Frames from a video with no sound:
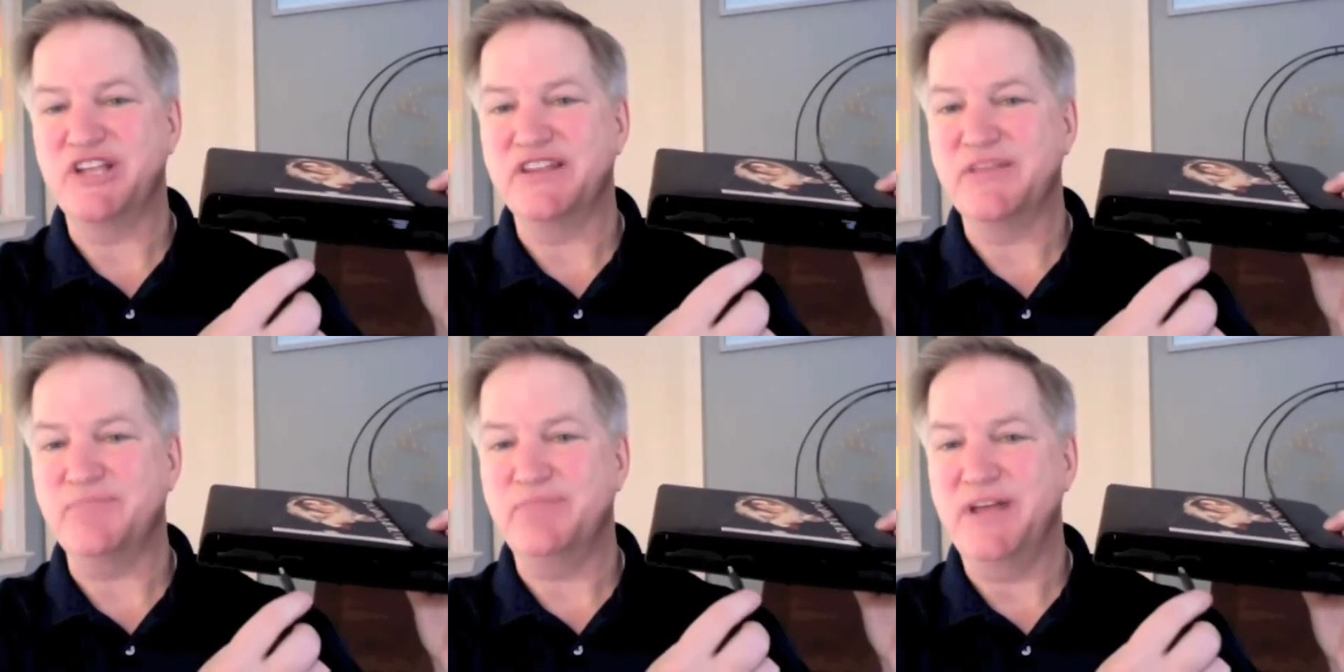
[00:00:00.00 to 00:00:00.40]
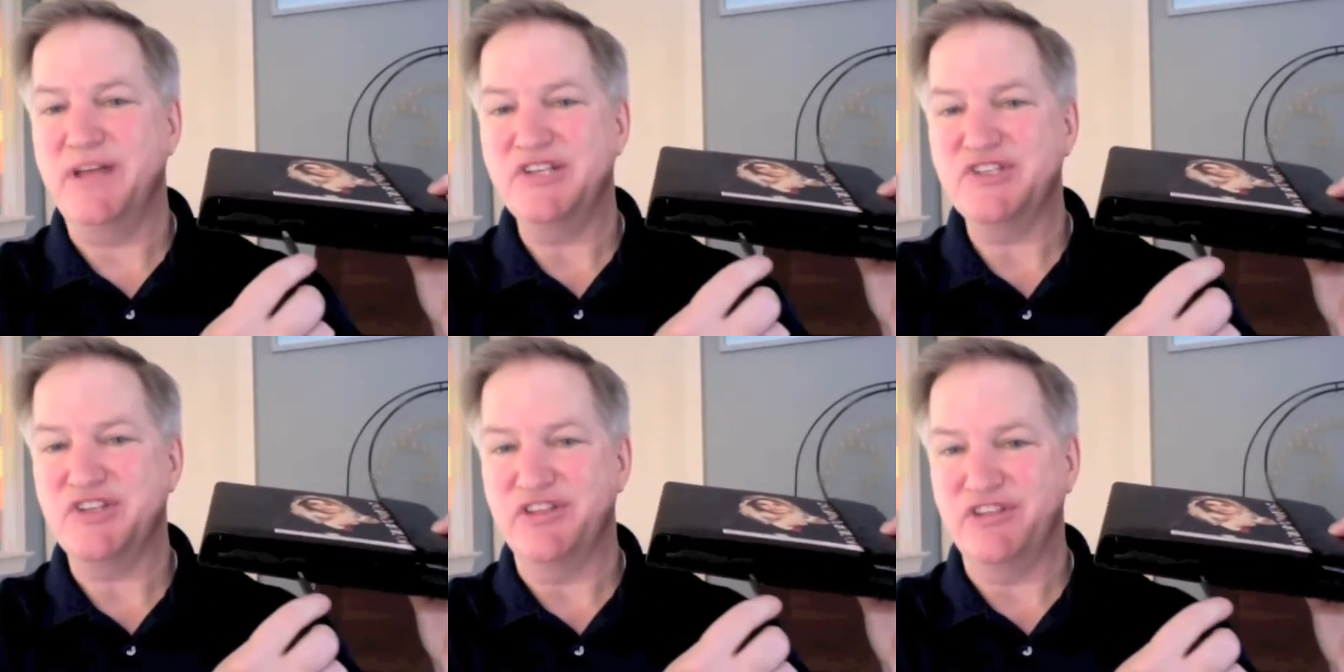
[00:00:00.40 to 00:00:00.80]
at the
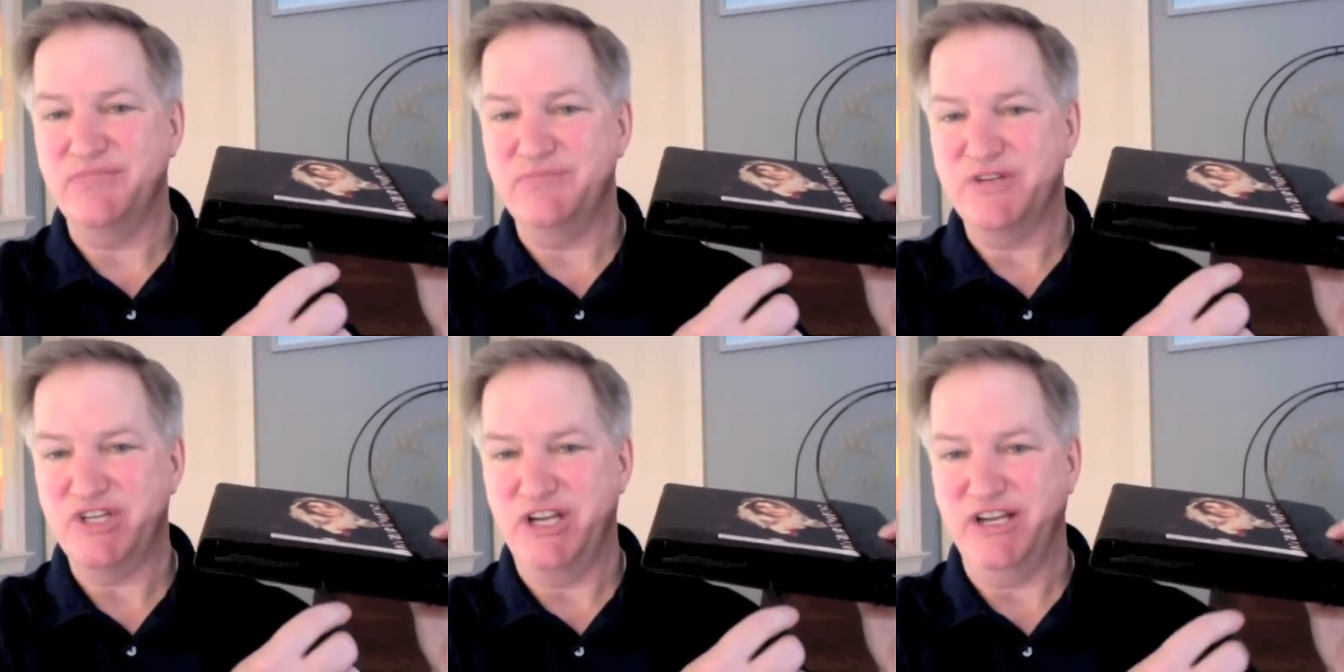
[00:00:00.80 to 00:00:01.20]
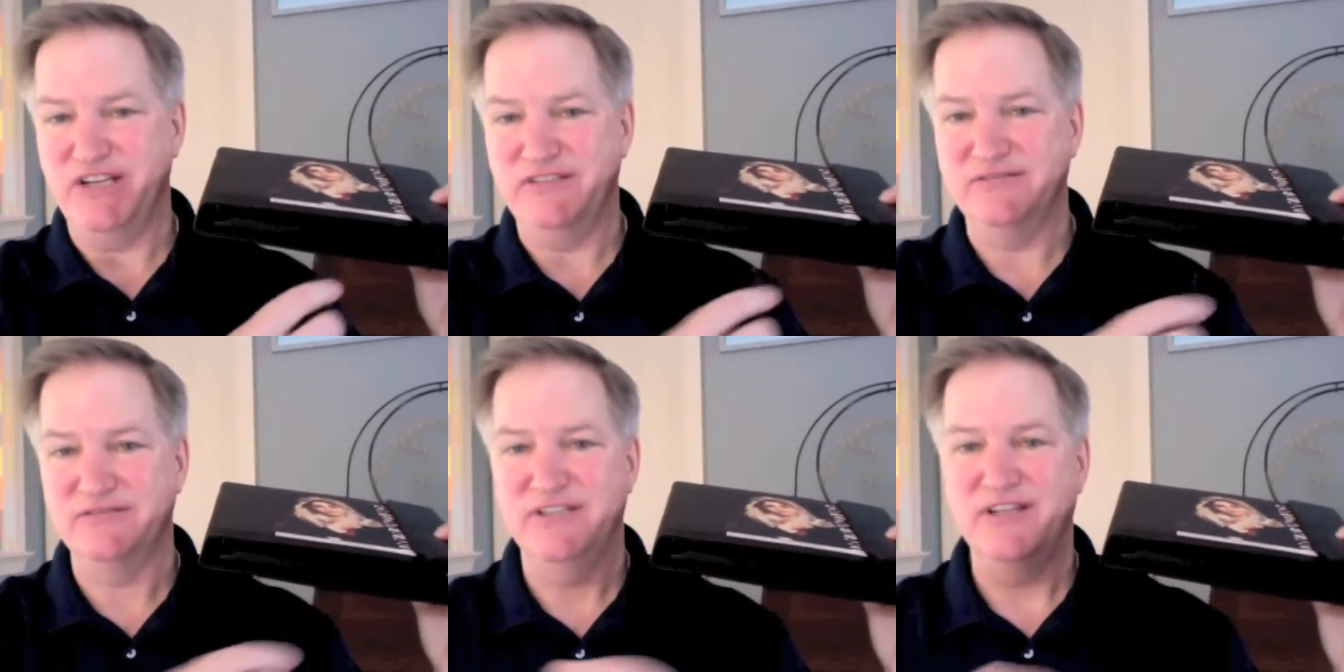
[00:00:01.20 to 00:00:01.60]
base of the
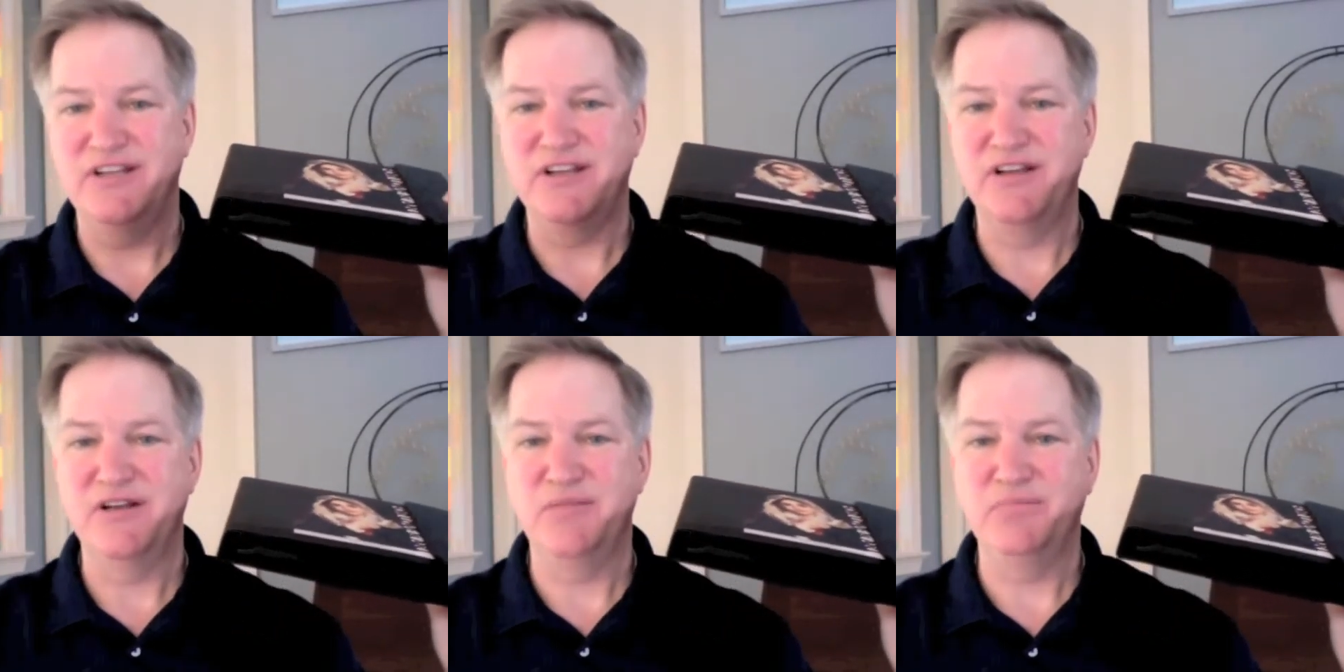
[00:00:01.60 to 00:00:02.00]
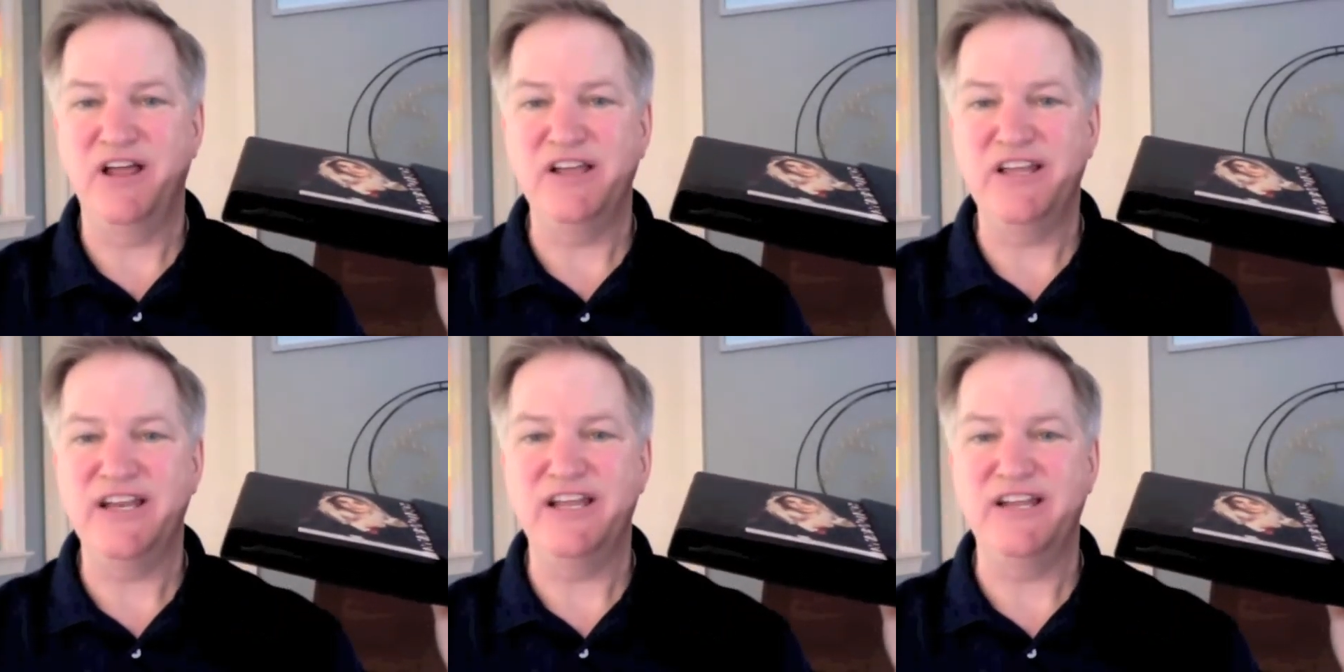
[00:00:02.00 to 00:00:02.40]
machine.
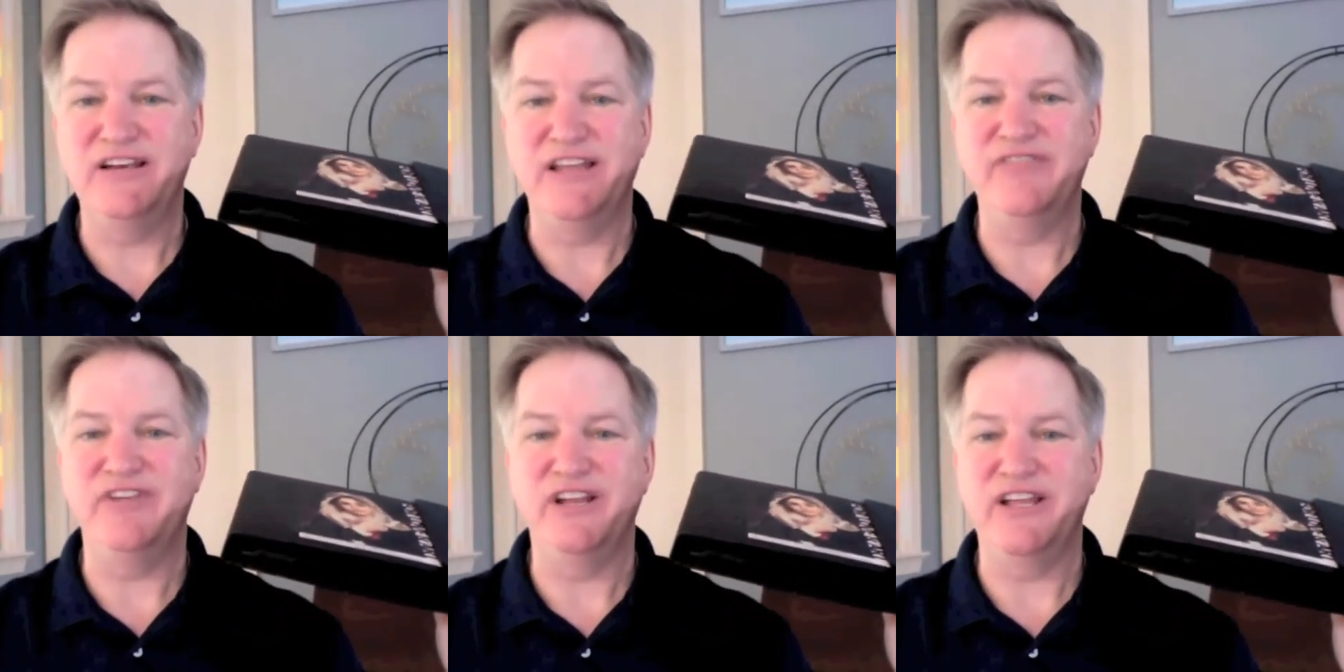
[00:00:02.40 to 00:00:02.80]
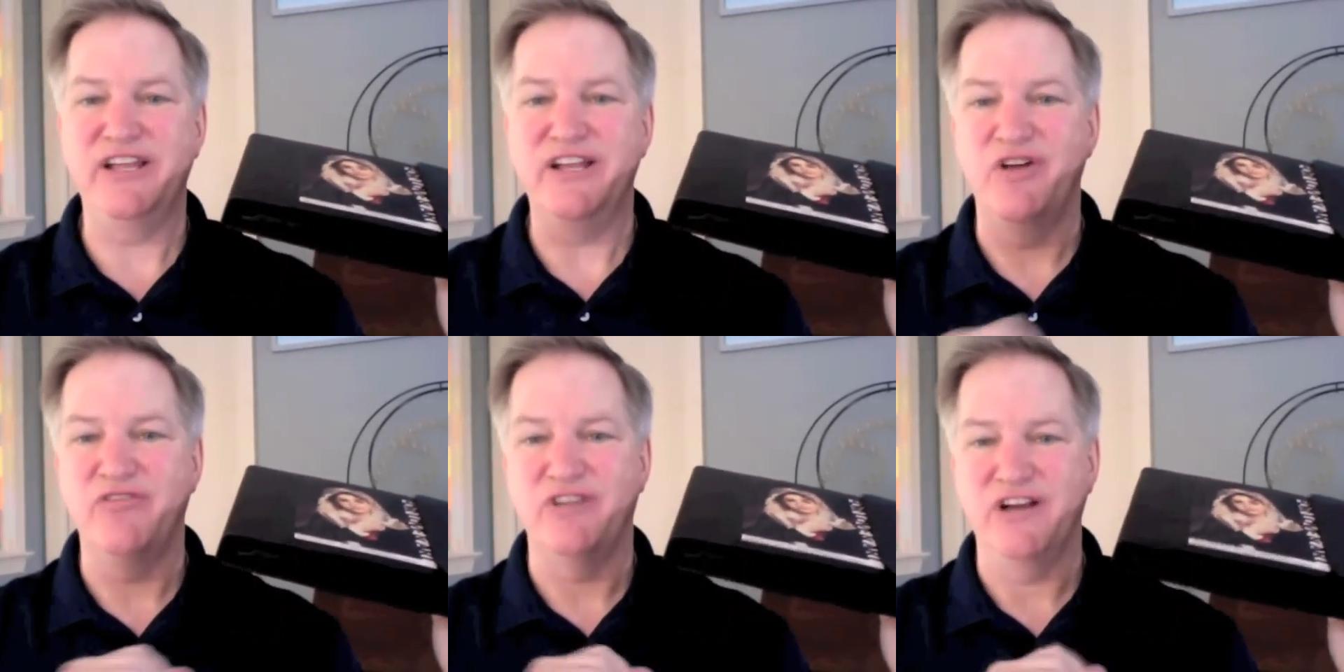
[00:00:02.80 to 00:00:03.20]
Plug it in, leave it
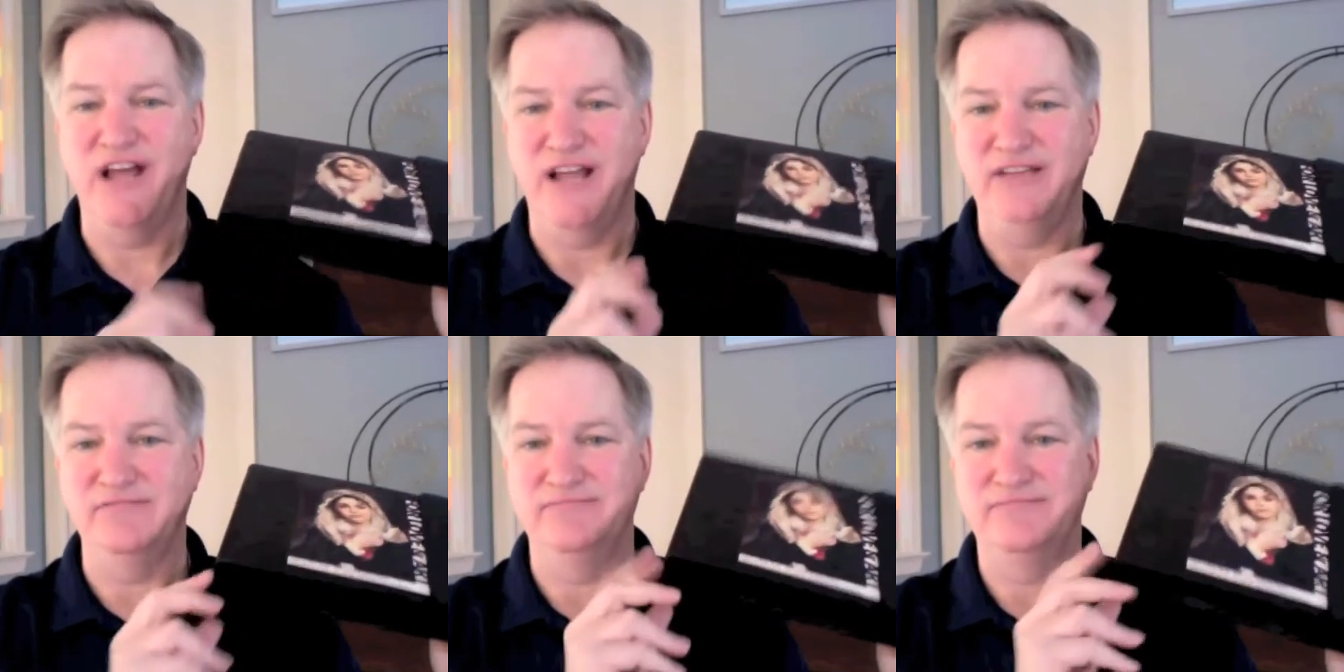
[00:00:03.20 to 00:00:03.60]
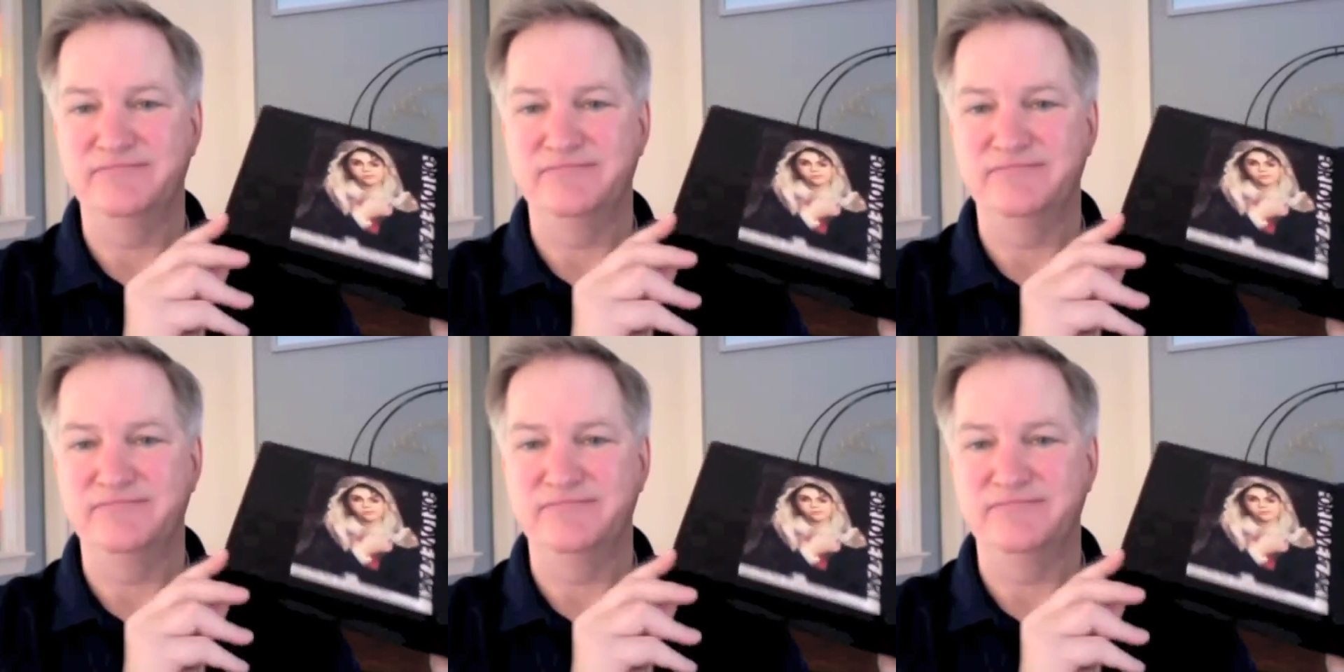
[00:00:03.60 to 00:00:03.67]
in overnight.